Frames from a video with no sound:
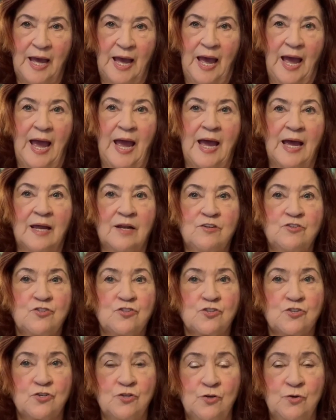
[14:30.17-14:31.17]
And
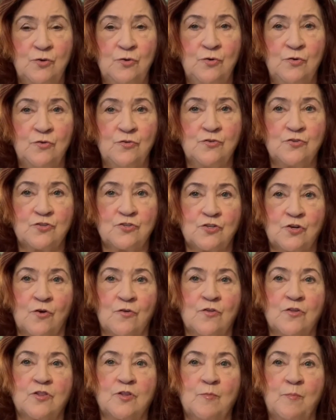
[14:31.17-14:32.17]
soothed so
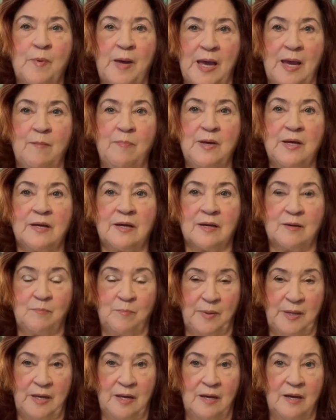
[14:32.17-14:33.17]
that the baby can
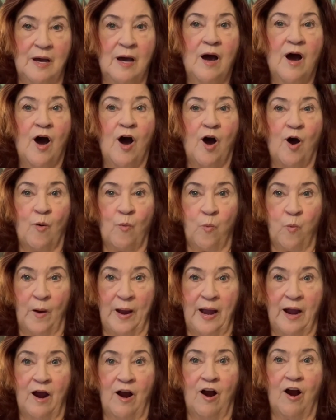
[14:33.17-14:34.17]
be
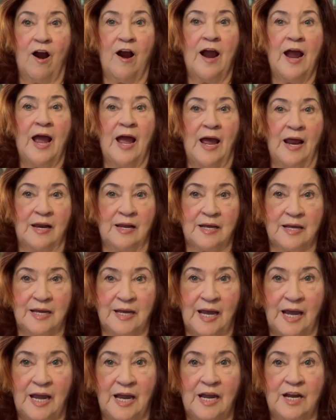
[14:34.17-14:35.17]
aware and
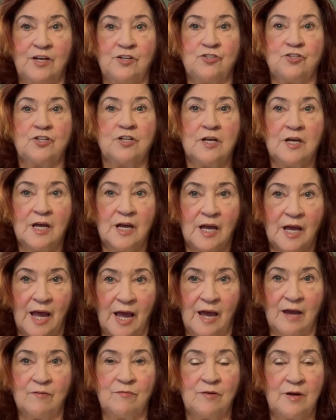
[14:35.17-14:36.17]
engaged
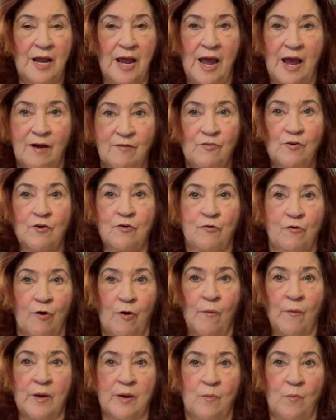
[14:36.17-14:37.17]
in
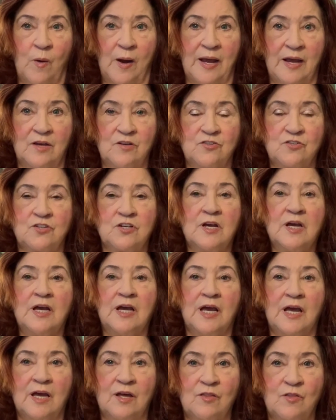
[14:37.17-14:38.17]
ever-growing ways
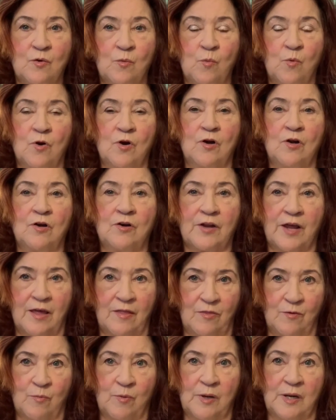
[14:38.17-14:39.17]
in the world
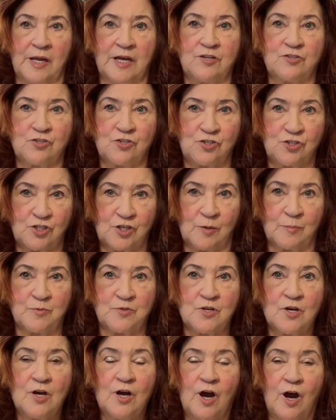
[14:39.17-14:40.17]
and the
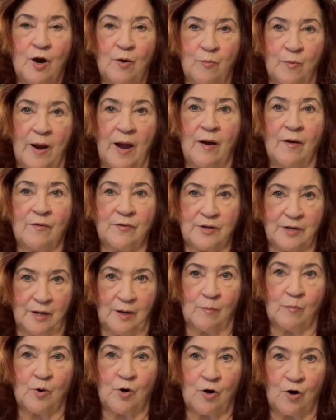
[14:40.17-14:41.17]
relationships around
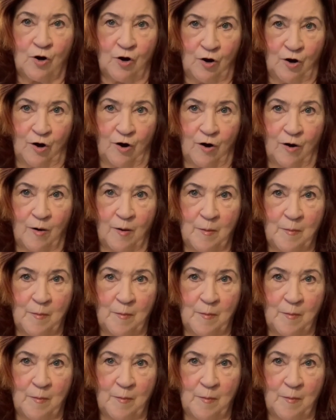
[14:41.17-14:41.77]
him or her.